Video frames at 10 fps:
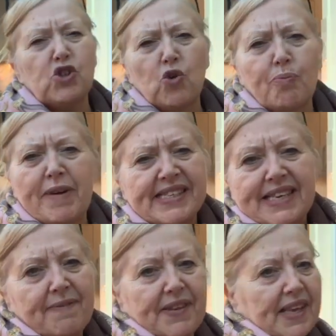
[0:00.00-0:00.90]
shortbread and
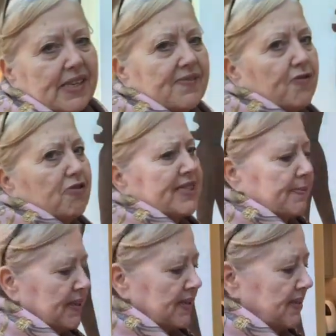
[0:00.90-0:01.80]
everything for
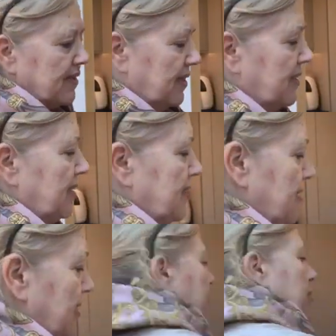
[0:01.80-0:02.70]
Christmas.
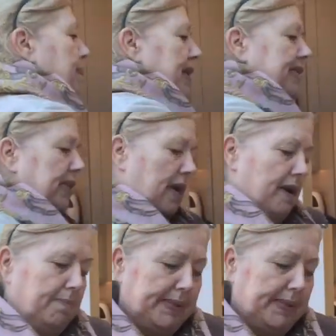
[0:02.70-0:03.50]
We picked up